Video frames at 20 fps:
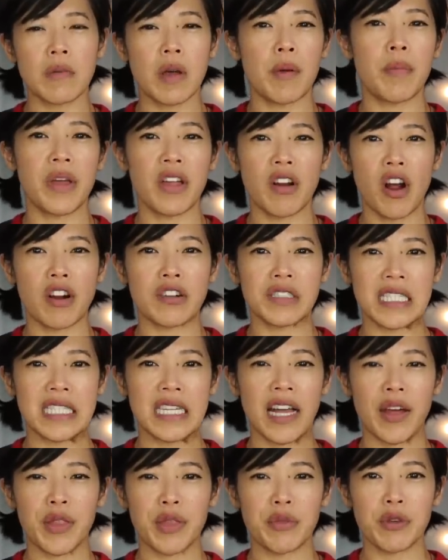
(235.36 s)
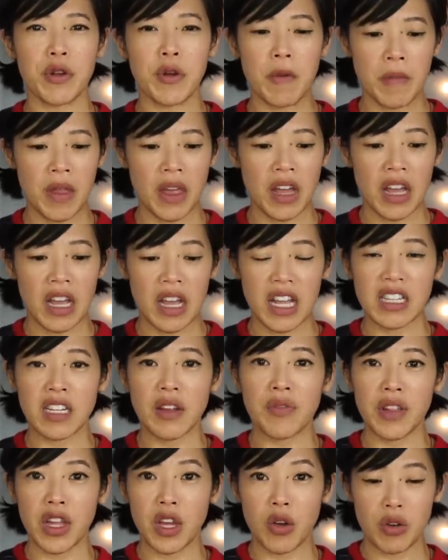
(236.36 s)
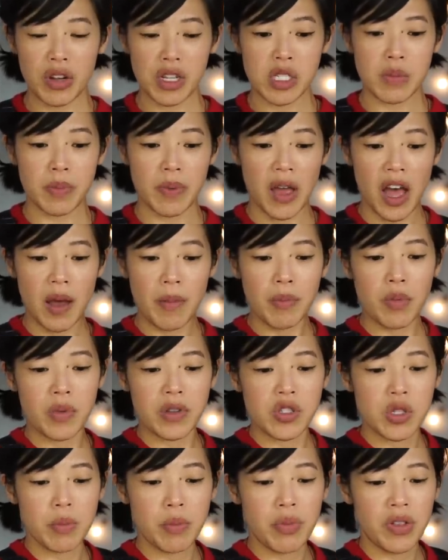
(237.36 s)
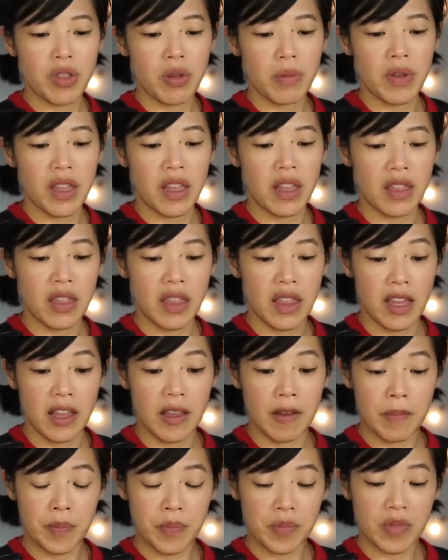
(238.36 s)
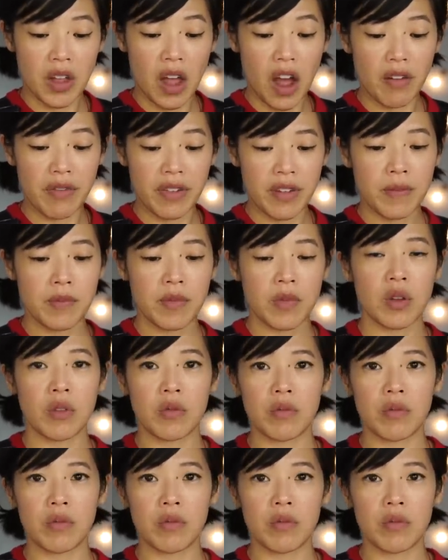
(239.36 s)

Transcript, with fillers: a bit hard to get through. It definitely crisps up once you put them in the oven.